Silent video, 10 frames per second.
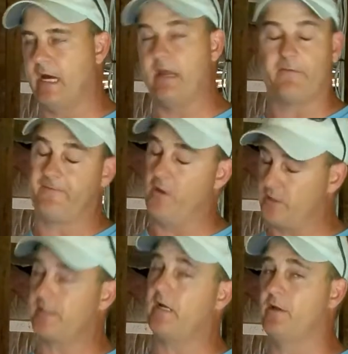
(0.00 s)

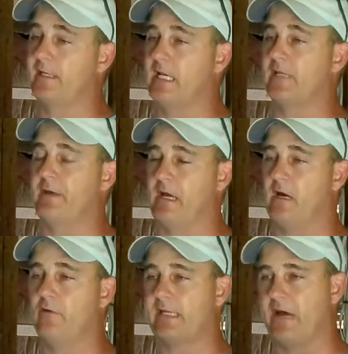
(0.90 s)
focus on those things, but I
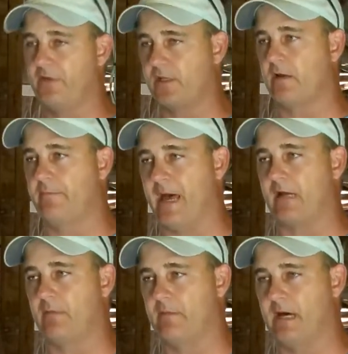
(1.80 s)
always have those in the back
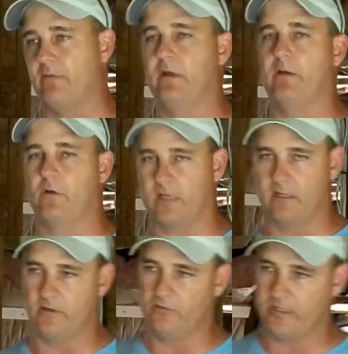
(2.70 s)
of my mind when I'm looking to
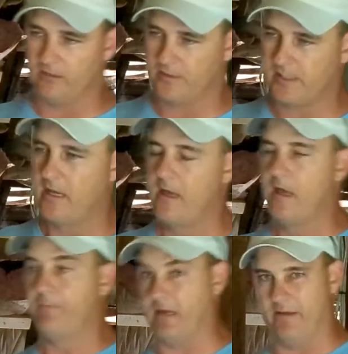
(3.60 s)
do deals.
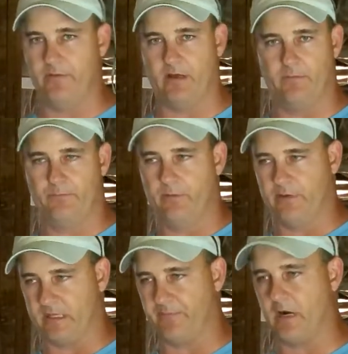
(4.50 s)
But
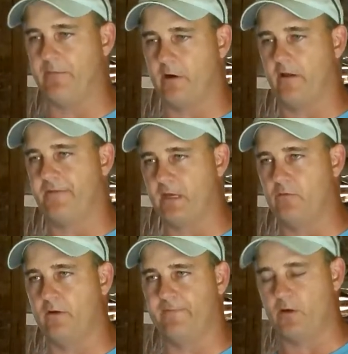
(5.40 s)
the primary thing you
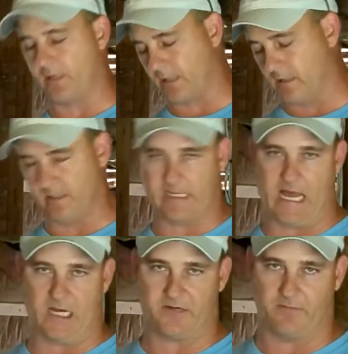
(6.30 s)
want to focus on is
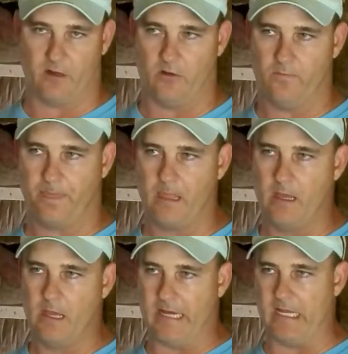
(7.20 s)
cash flow.
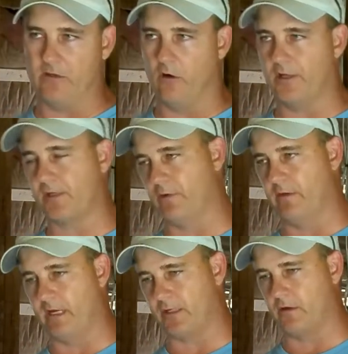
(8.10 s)
And then you also want
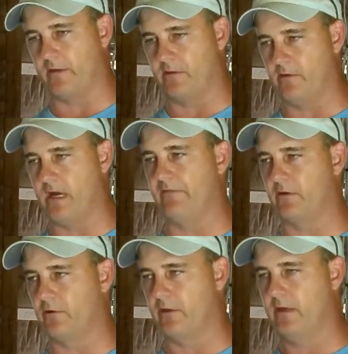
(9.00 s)
to make sure that you have a
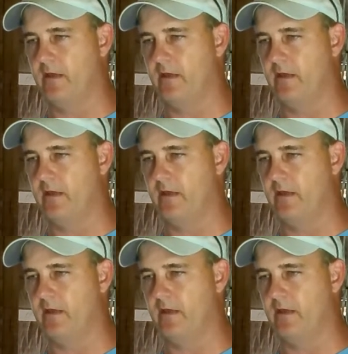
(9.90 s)
good